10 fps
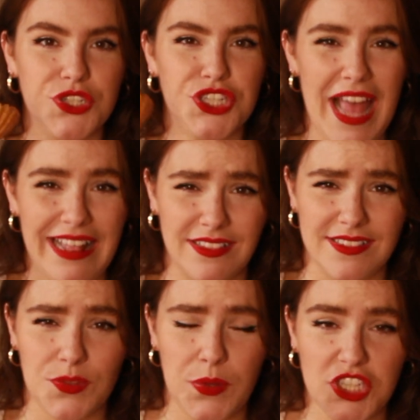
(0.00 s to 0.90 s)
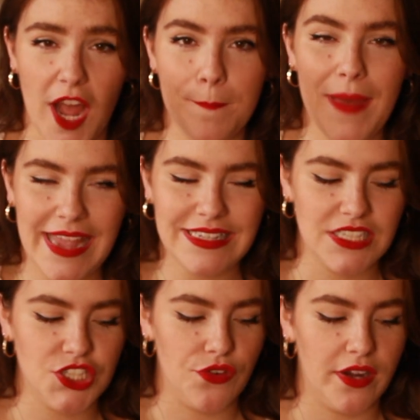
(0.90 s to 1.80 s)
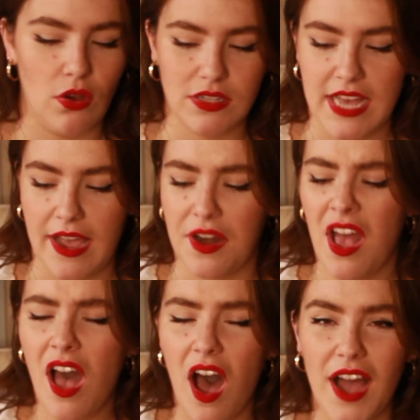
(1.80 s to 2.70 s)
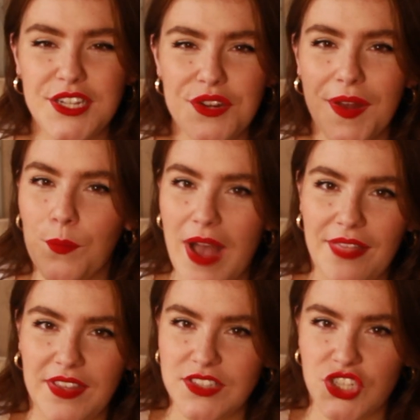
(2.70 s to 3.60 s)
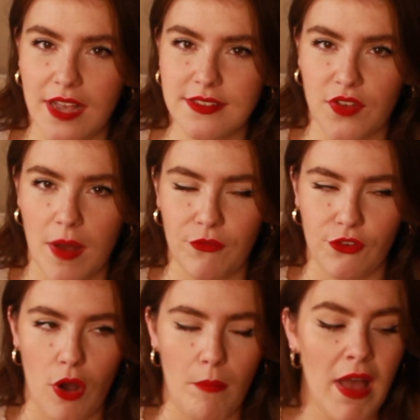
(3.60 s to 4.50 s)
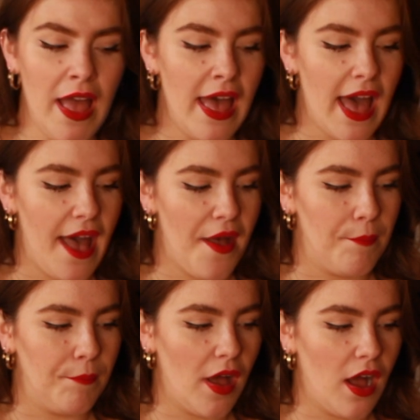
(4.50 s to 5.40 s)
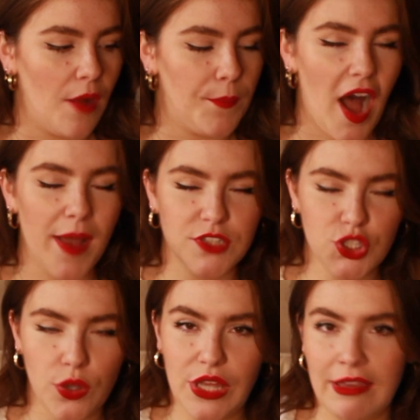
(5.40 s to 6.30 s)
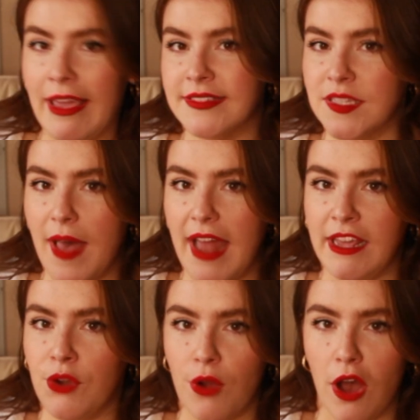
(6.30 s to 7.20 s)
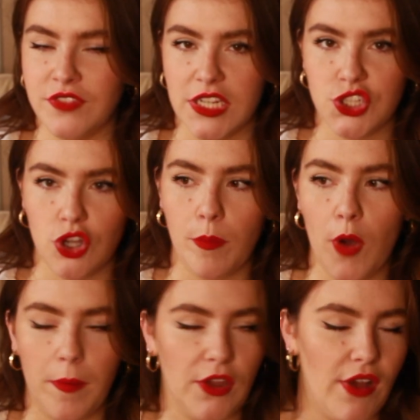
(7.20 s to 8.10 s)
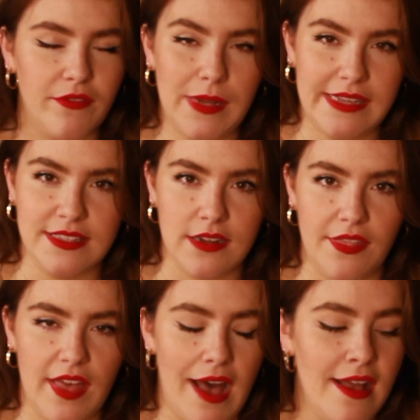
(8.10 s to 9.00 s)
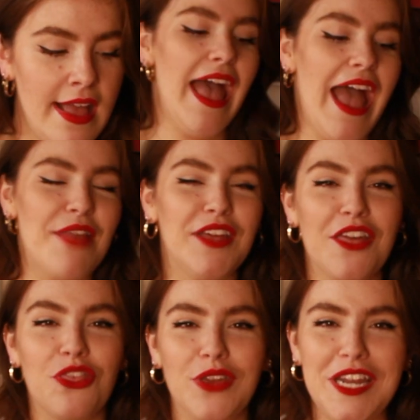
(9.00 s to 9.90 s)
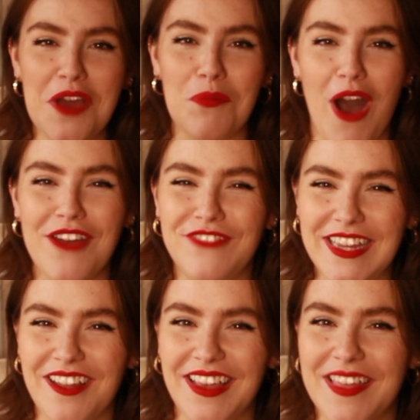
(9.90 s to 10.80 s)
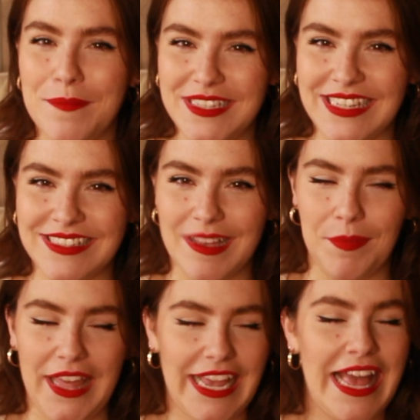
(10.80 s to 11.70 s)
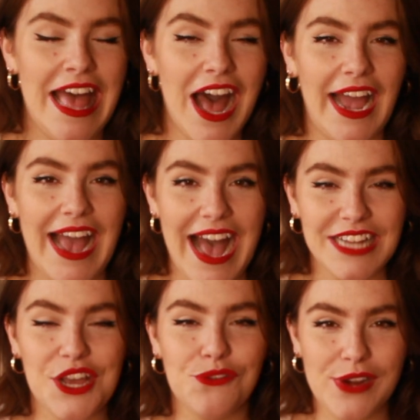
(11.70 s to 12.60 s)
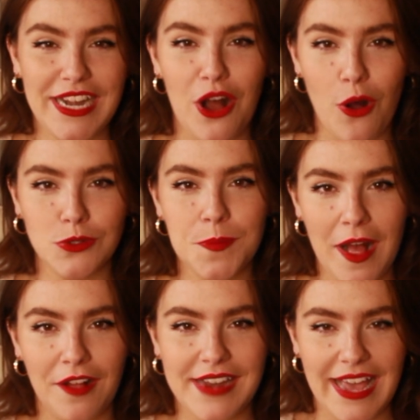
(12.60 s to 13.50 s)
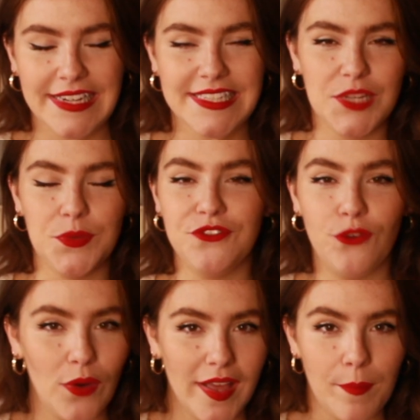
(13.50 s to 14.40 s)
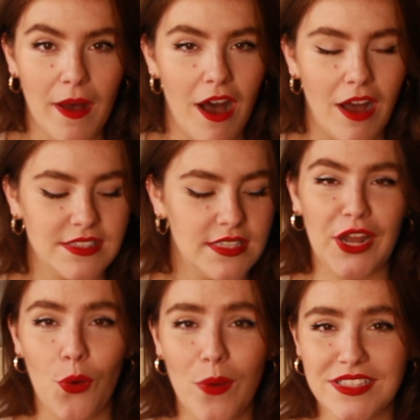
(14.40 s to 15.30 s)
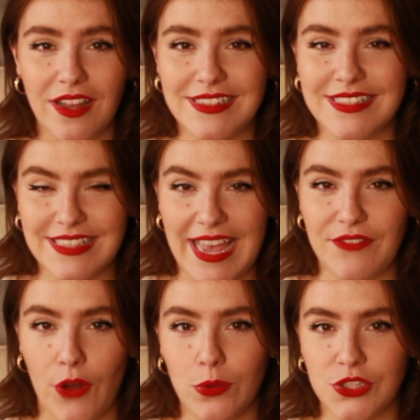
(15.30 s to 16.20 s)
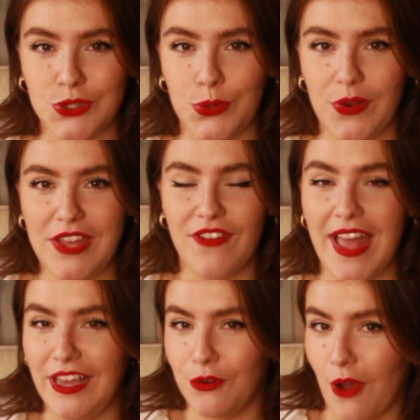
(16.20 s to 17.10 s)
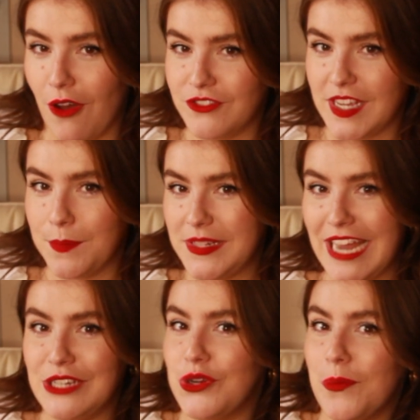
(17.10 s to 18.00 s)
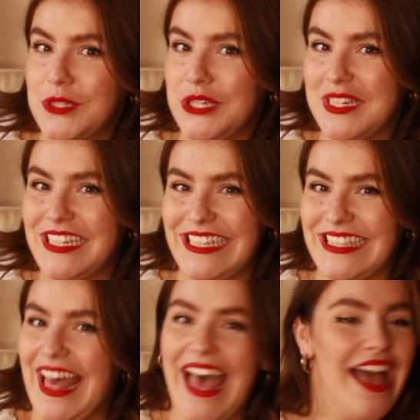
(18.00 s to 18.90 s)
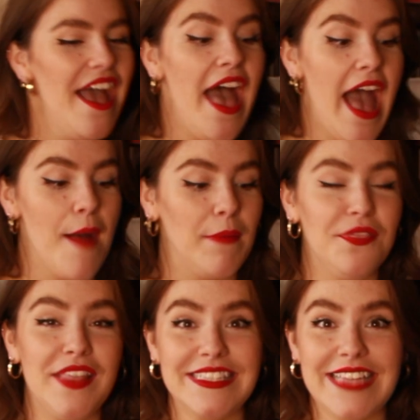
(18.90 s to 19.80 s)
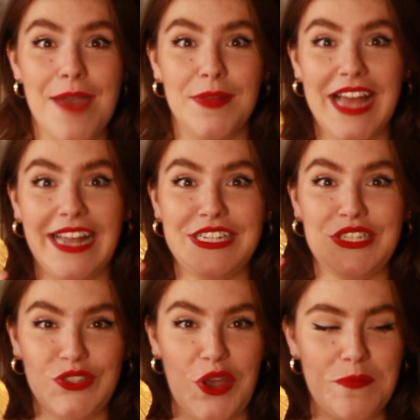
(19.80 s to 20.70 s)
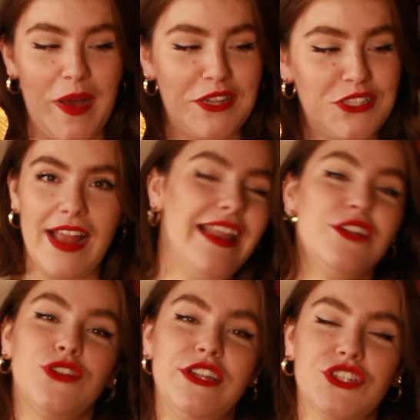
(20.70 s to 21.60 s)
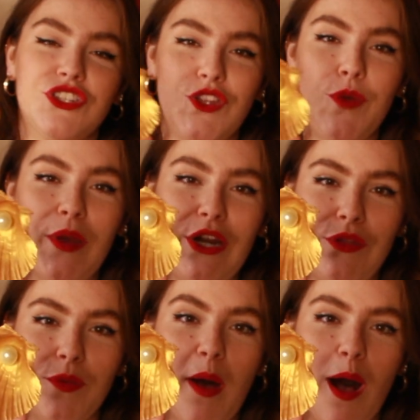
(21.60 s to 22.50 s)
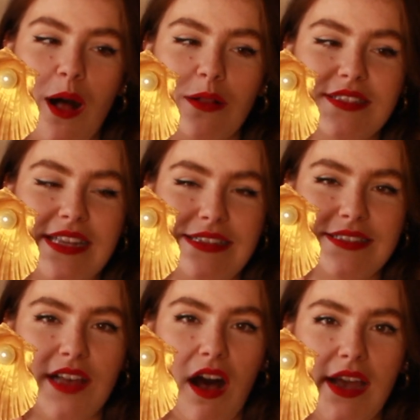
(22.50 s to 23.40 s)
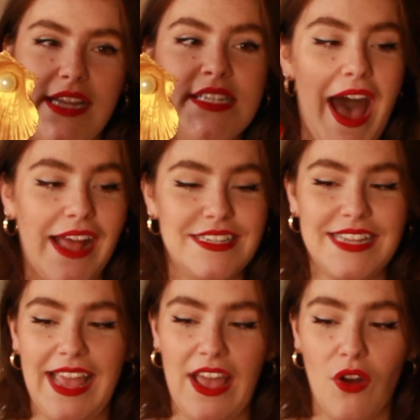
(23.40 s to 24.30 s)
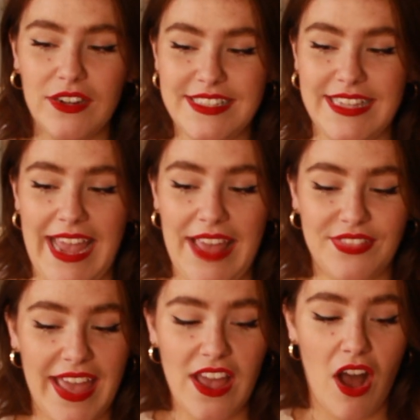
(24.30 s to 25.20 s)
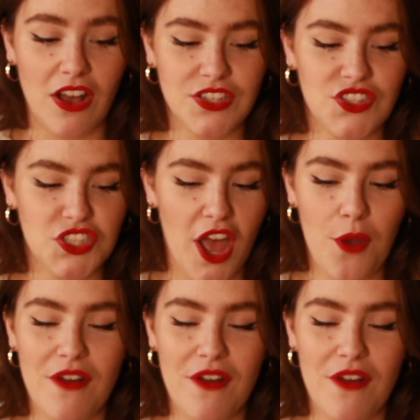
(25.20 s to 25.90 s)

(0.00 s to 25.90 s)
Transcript: shells which I painted during lockdown. I don't know where these shells have come from, but I'm sure you can get some at any crafting shop, hobbycraft places like that. And then I thought, you know what, I feel like they're missing something. I had a really old pearl necklace that was falling apart, but I always like to save old jewellery for any crafting potential opportunities there, and this came in handy so much. I literally just super glued the pearls inside, and honestly, they are so